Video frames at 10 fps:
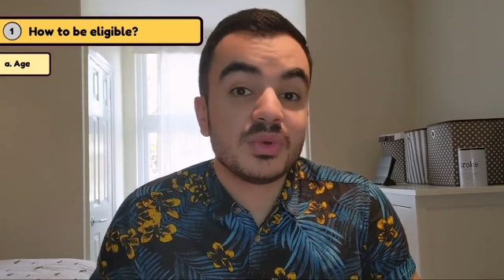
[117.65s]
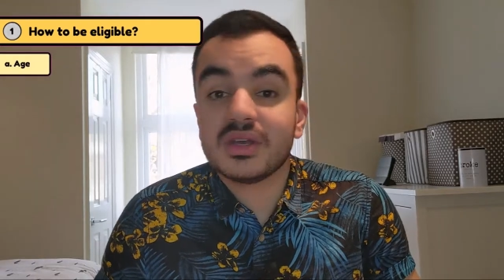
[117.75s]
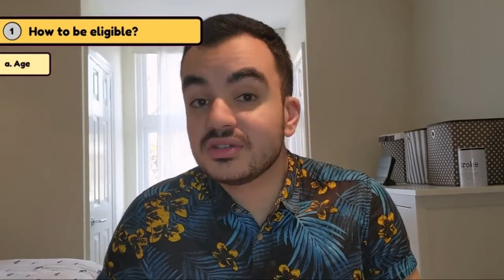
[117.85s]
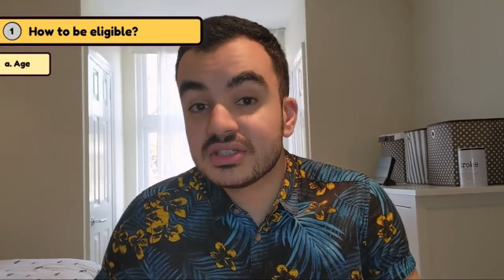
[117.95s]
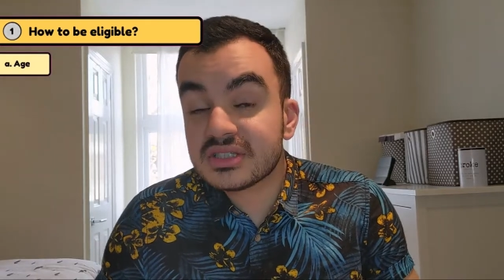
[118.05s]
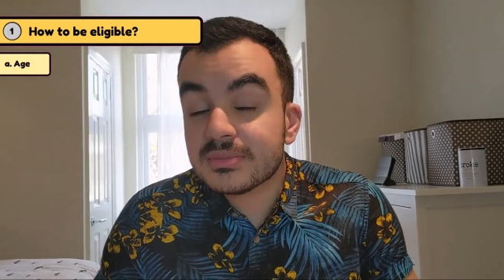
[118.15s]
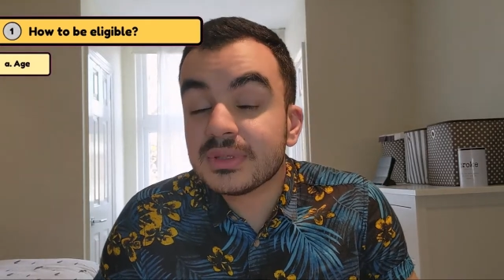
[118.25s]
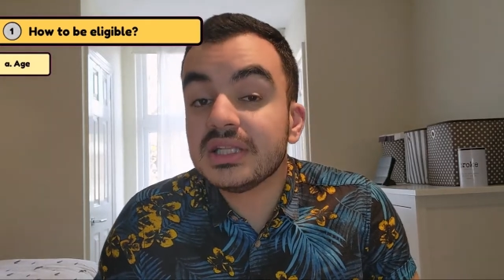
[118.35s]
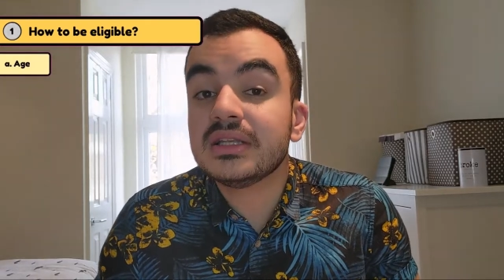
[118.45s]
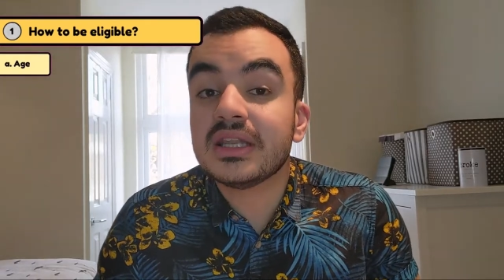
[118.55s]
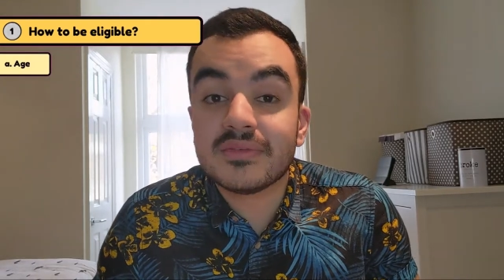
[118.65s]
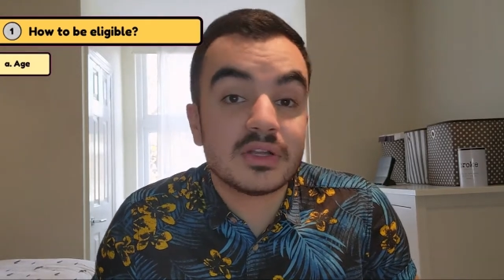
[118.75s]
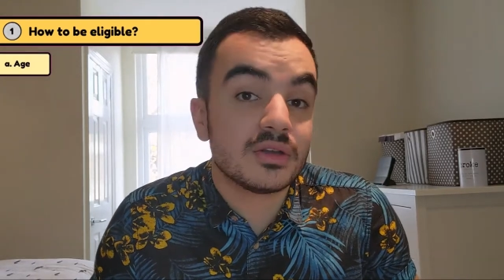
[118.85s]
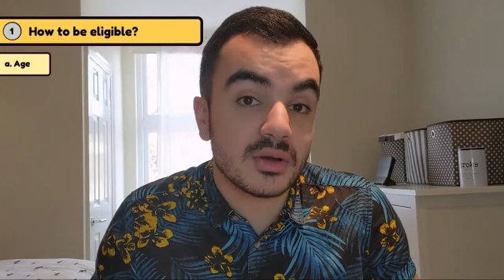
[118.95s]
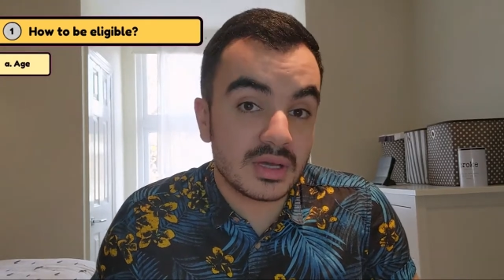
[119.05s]
We are just simply
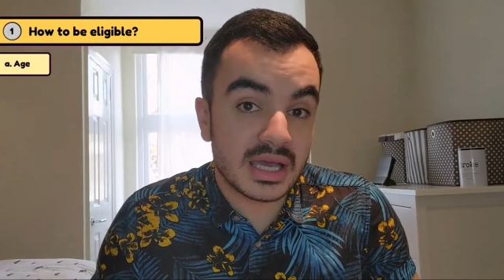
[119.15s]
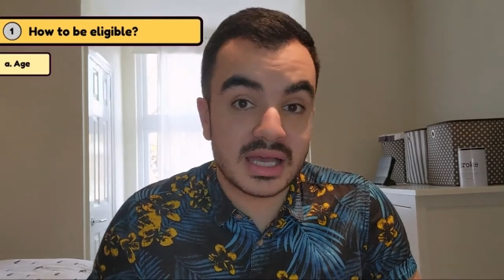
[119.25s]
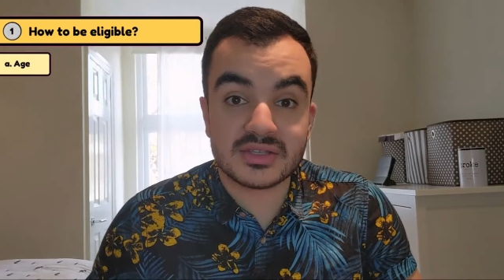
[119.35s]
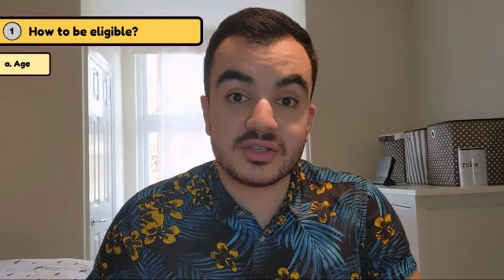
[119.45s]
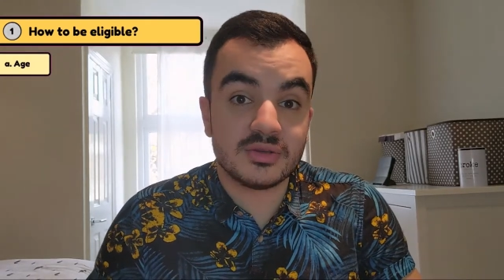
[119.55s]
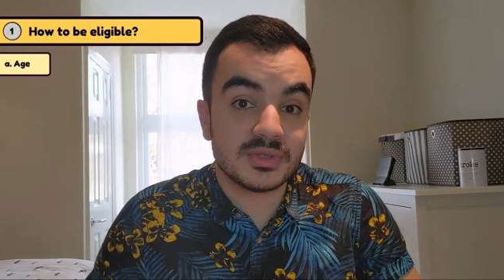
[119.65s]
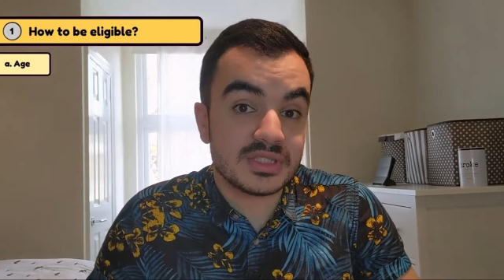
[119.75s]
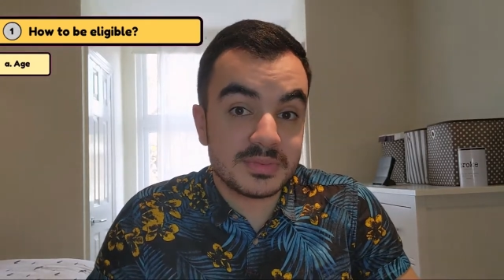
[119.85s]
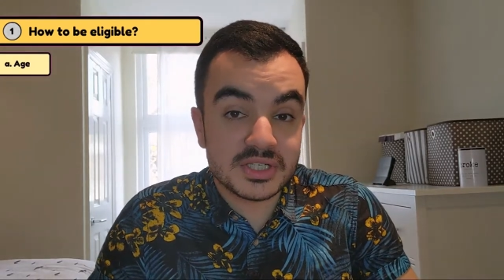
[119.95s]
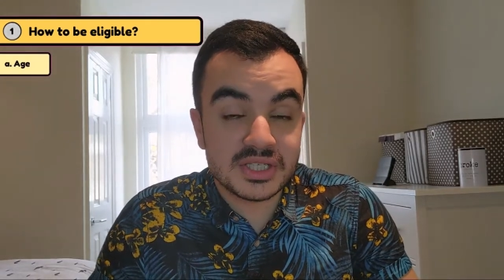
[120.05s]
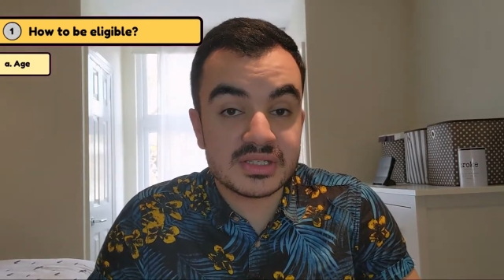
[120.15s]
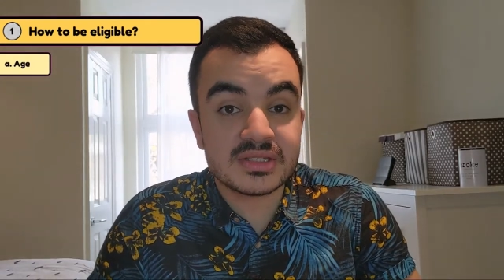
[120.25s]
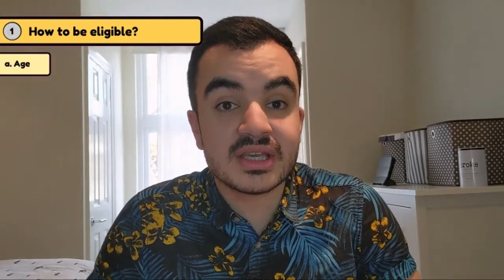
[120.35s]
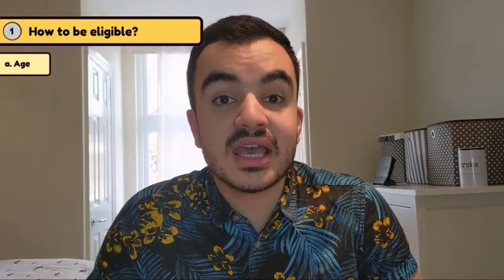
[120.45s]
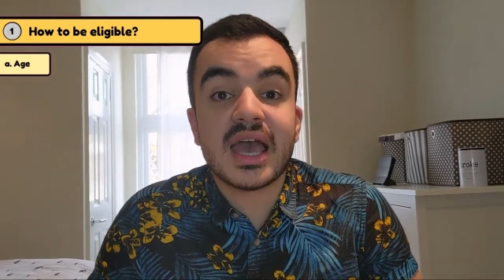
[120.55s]
living longer as a human
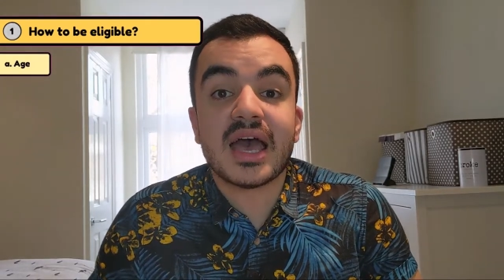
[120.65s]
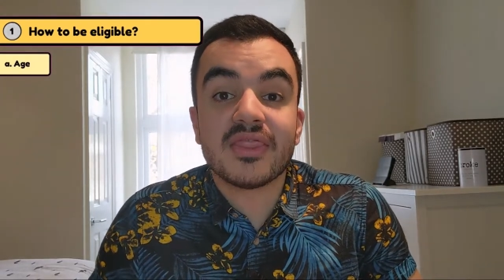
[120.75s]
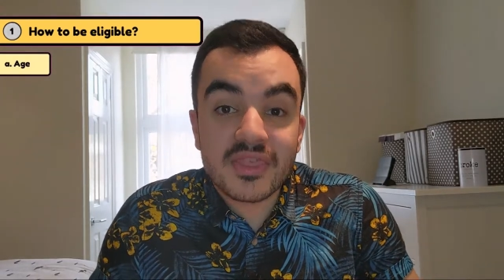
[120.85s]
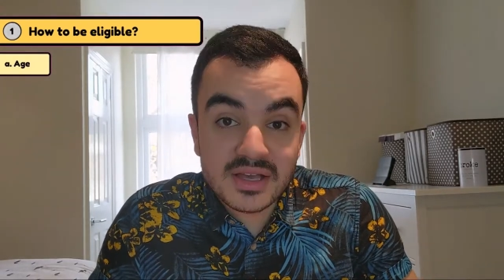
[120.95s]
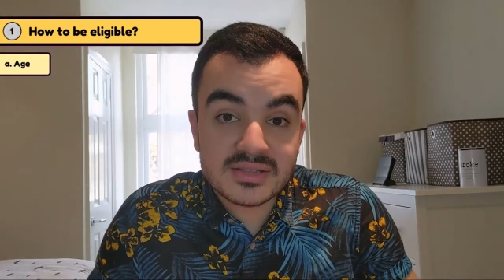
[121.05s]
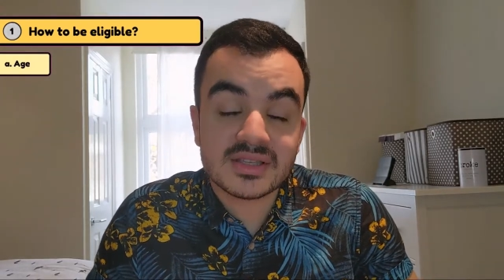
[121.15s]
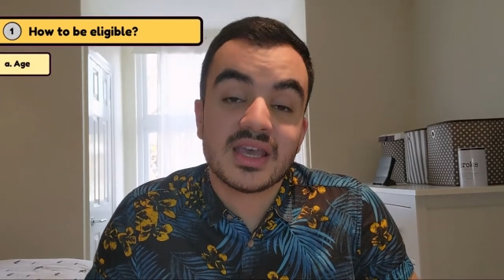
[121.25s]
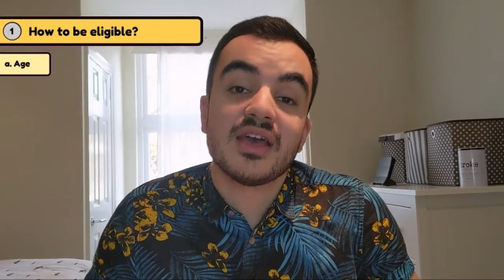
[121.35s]
species and thus